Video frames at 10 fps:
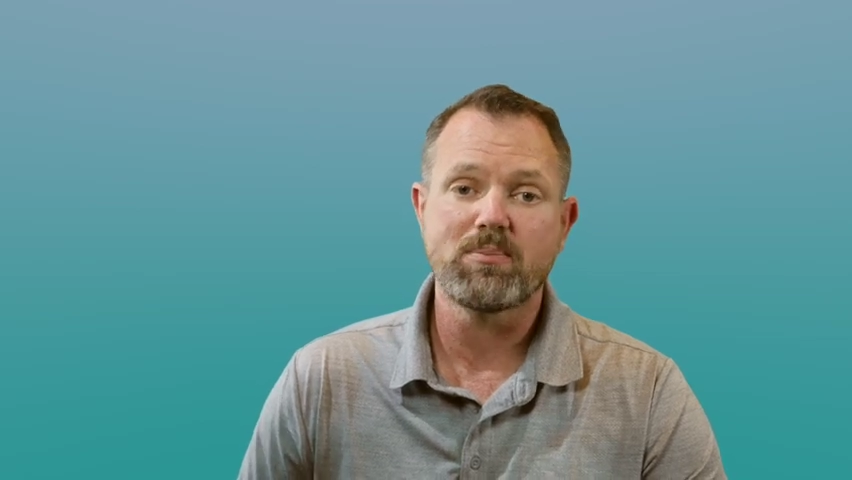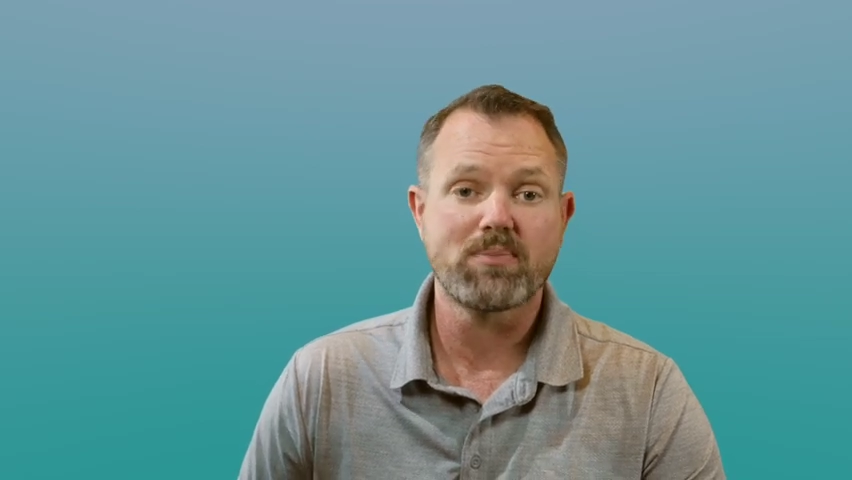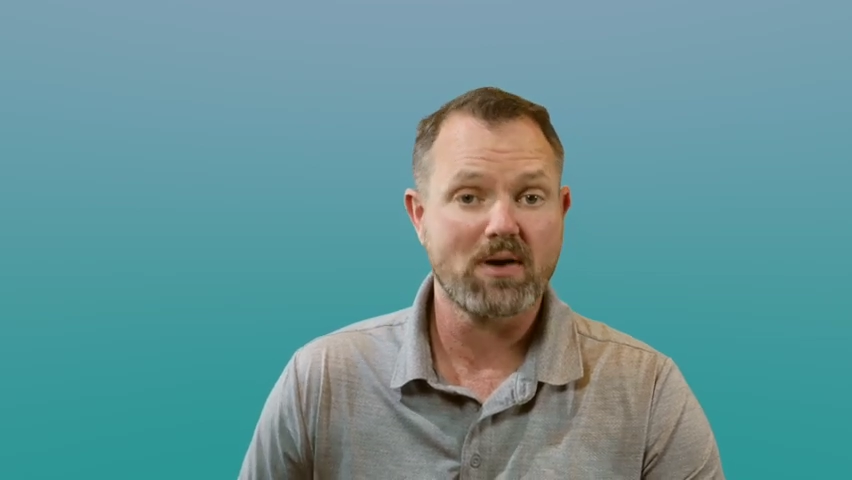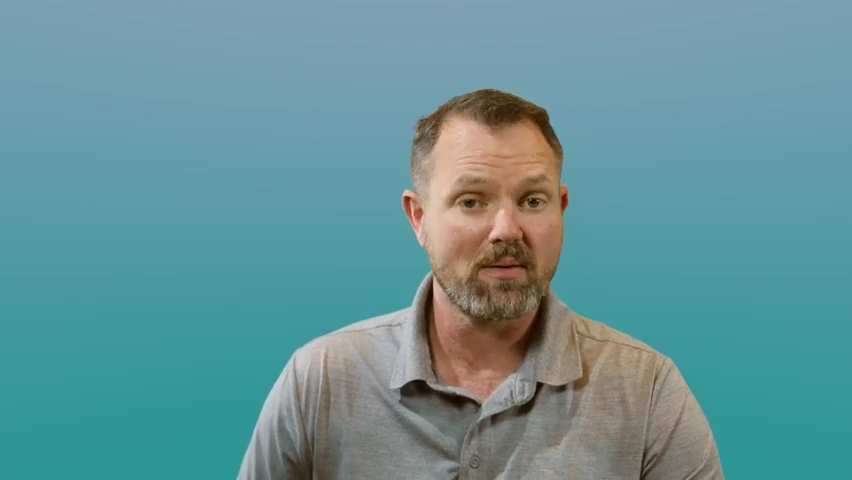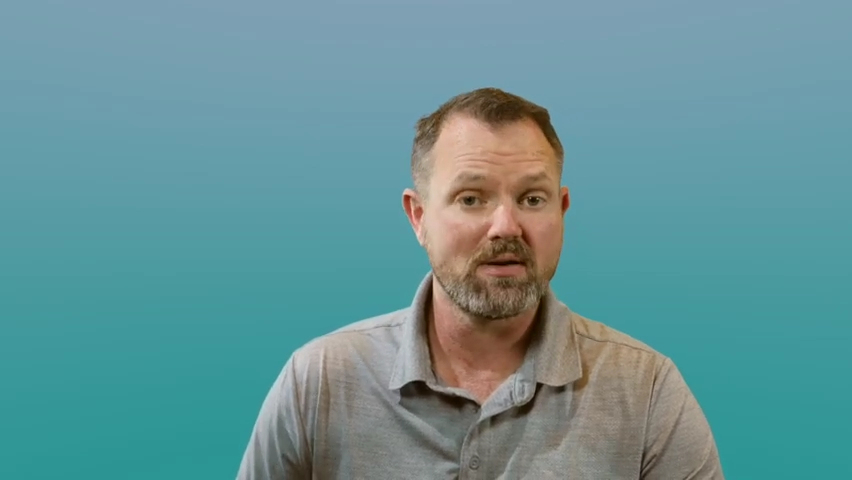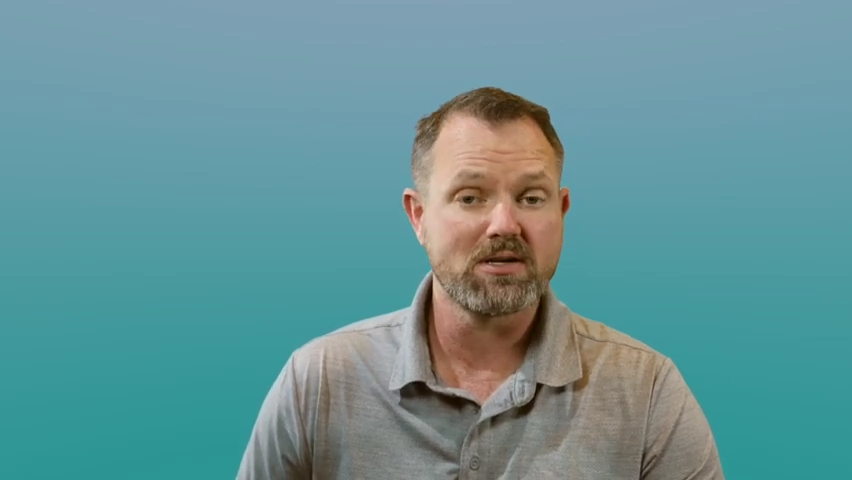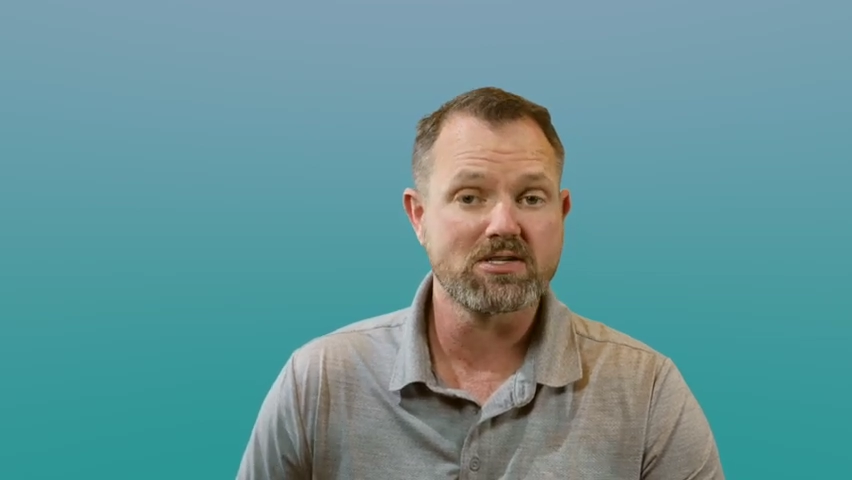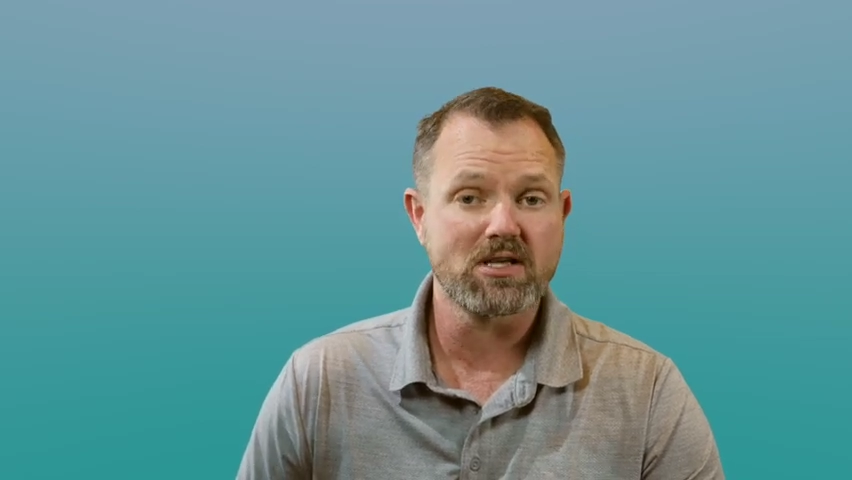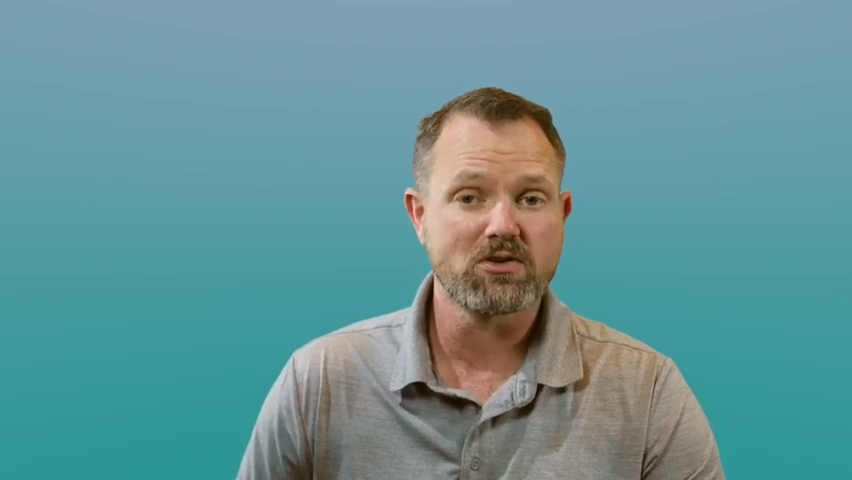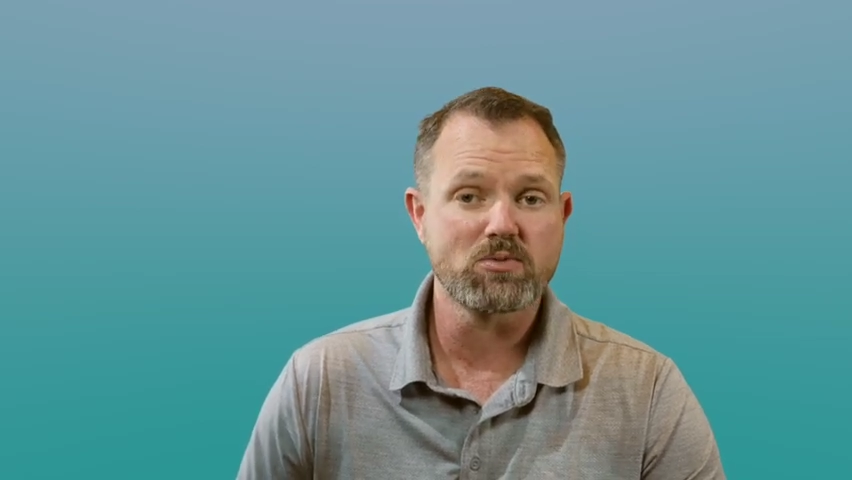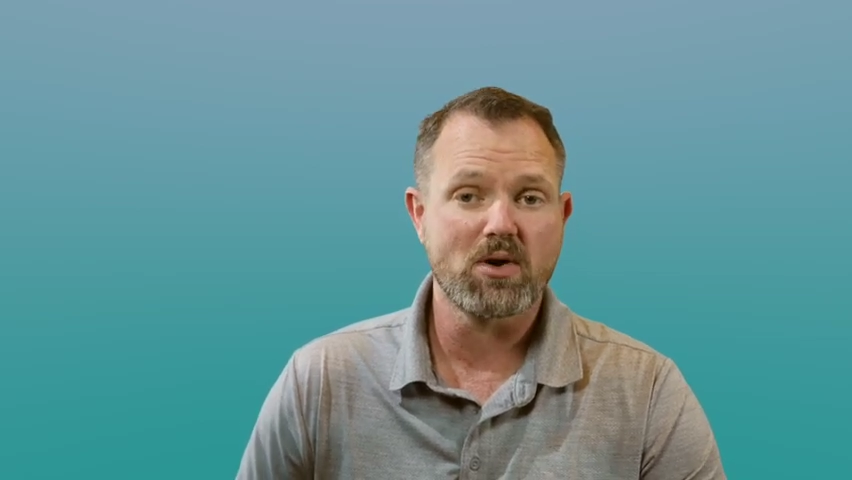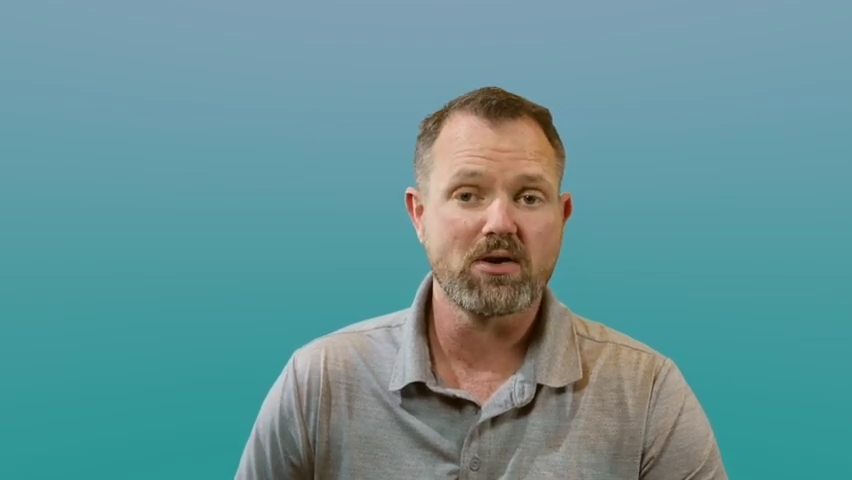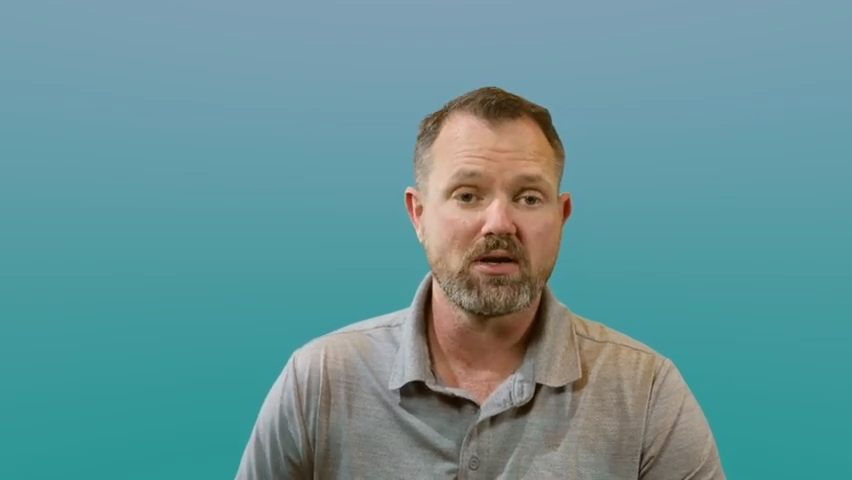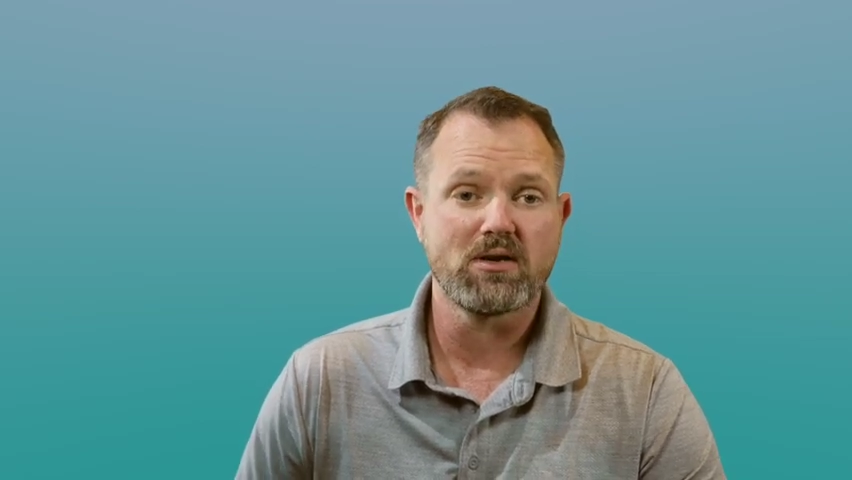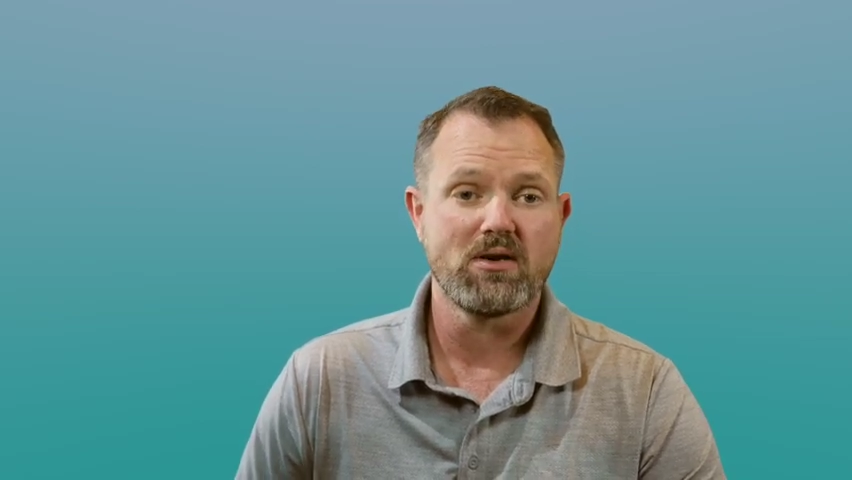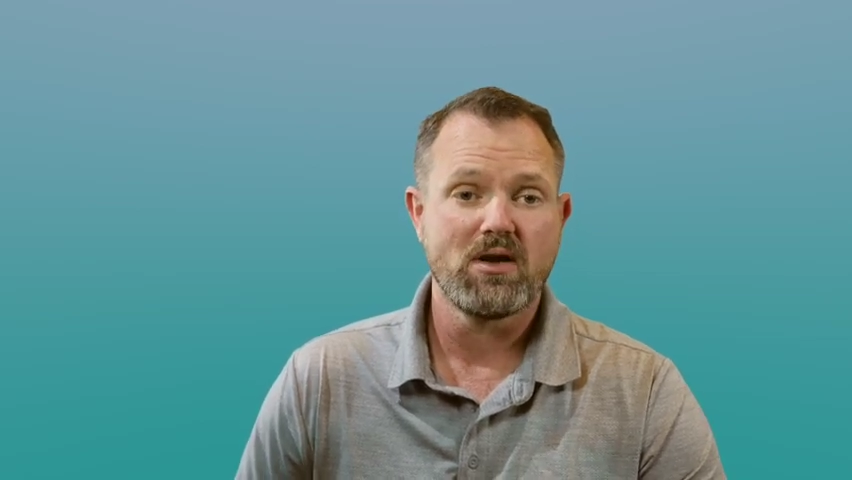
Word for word: pro in a seller's market.